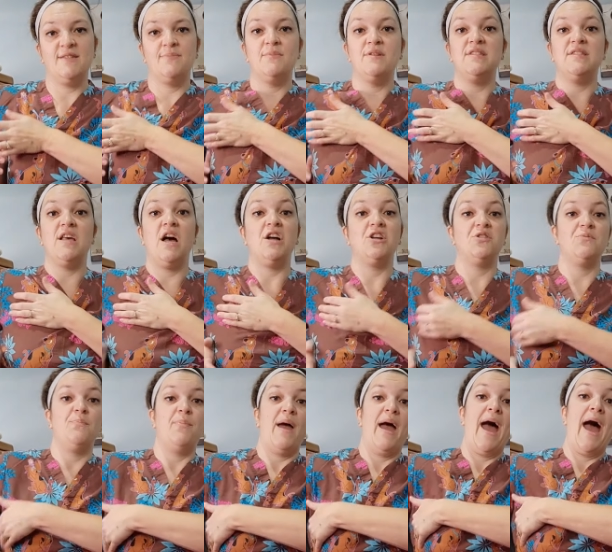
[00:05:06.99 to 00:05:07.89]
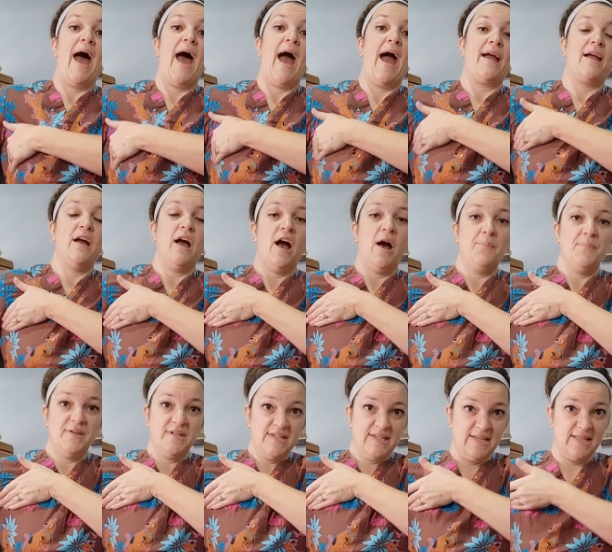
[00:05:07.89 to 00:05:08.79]
massage back up
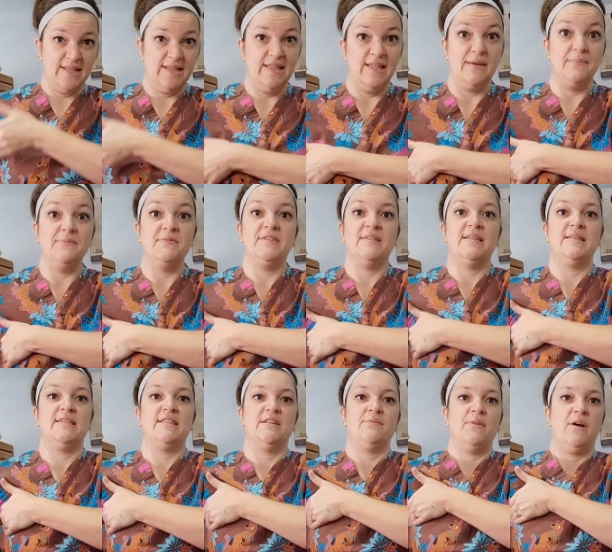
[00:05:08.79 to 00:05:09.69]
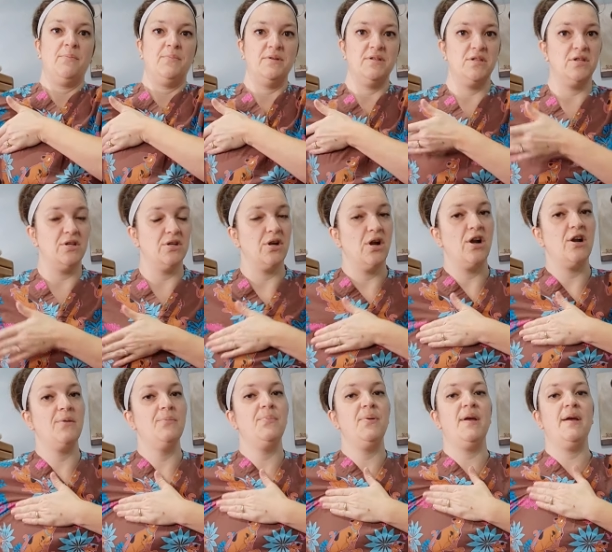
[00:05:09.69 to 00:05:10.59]
into the lymph system, up into your
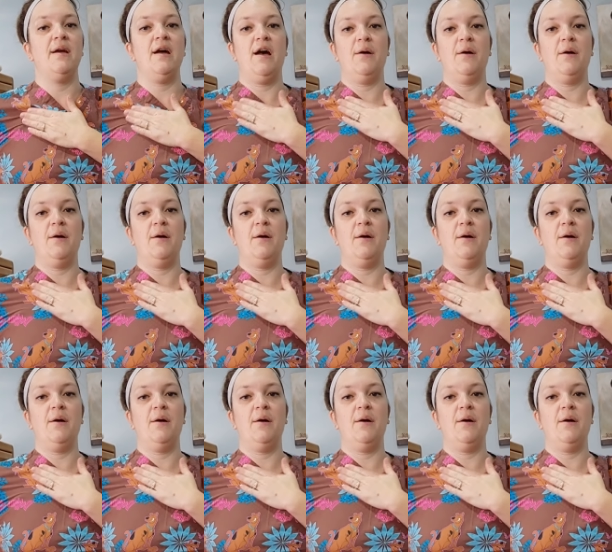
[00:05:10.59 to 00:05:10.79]
armpit,